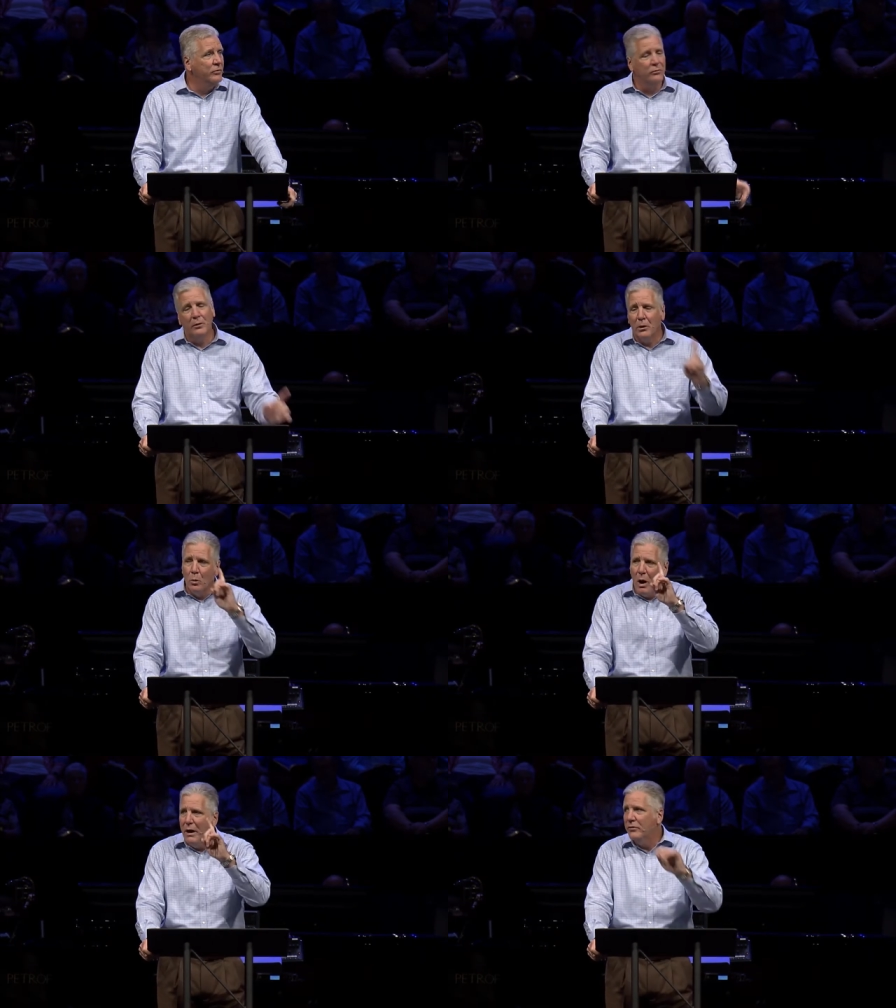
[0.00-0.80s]
It's very
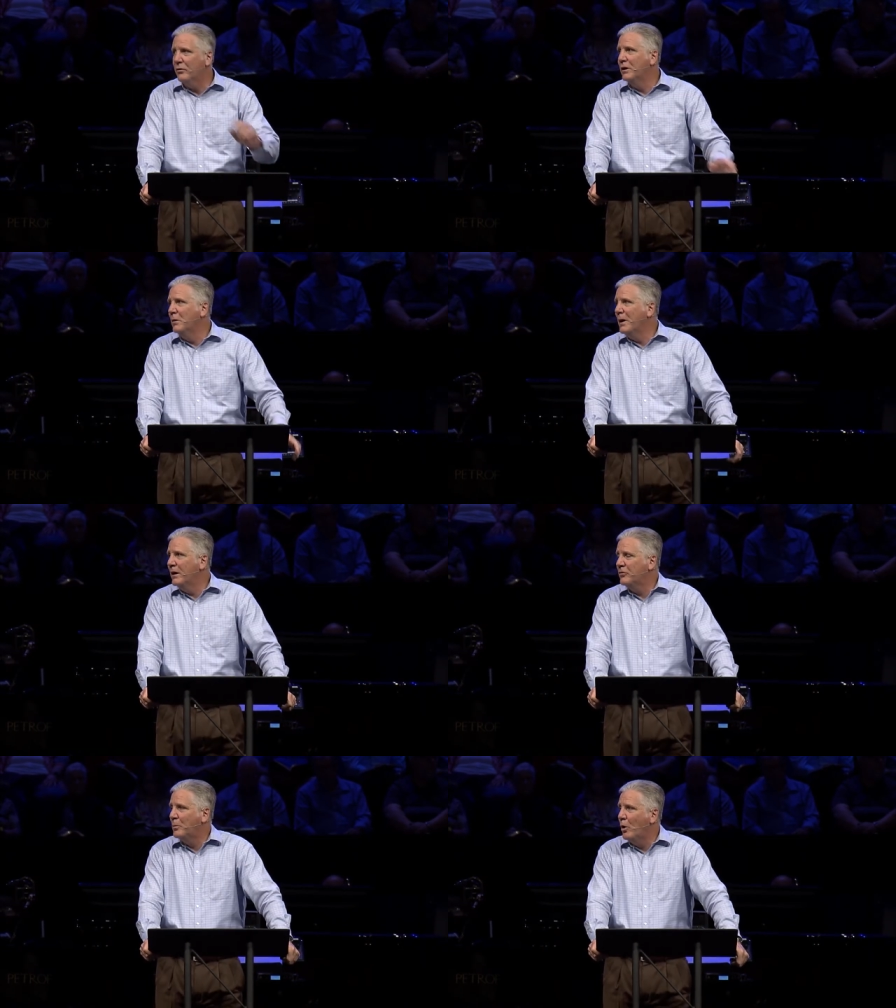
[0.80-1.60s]
wise on
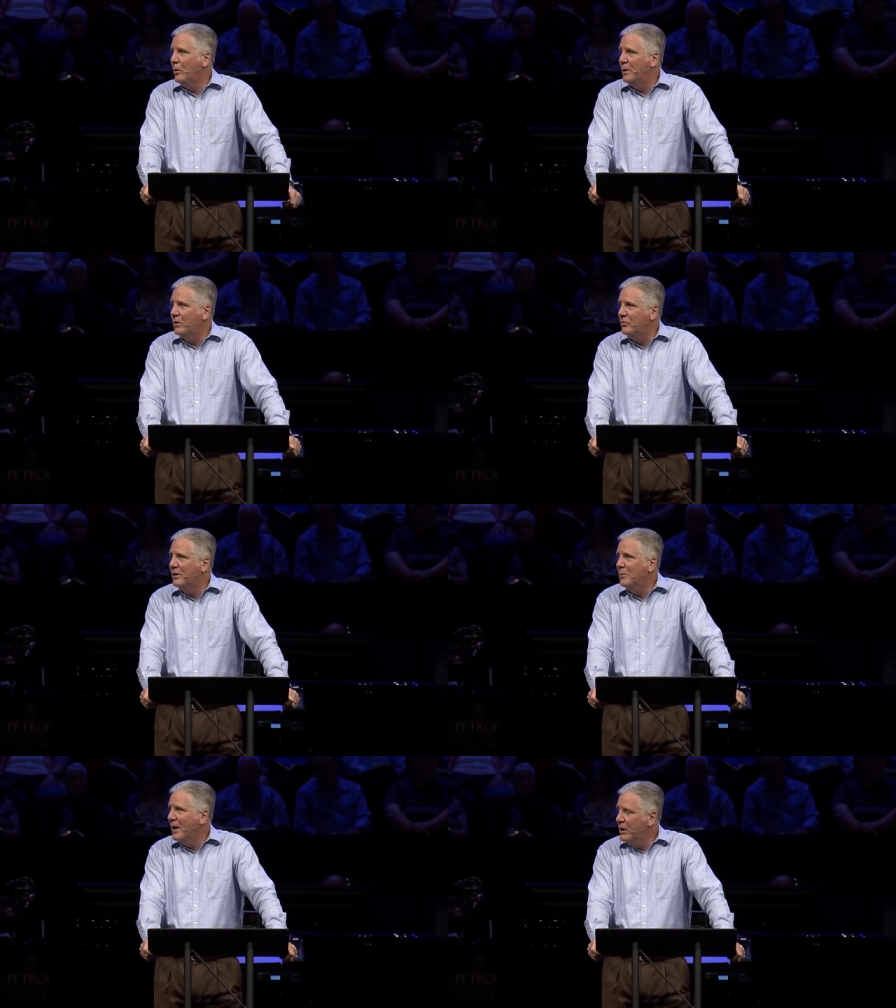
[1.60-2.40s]
Nehemiah's part because
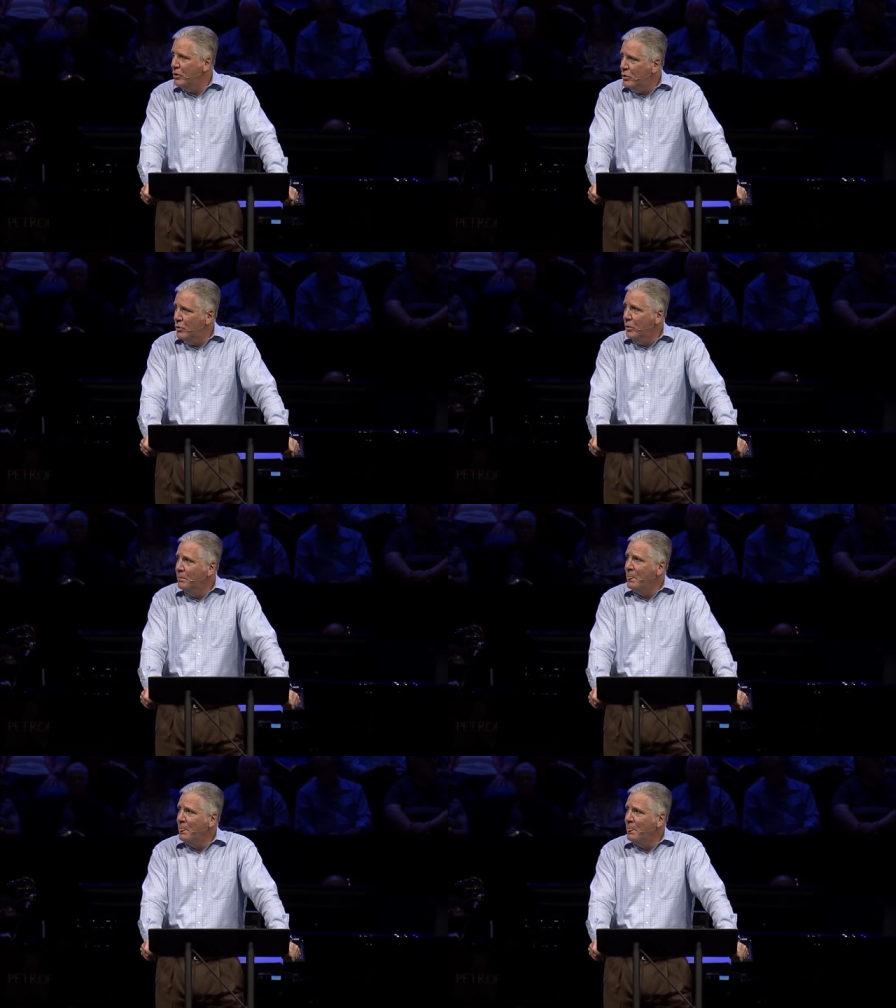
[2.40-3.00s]
Nehemiah knew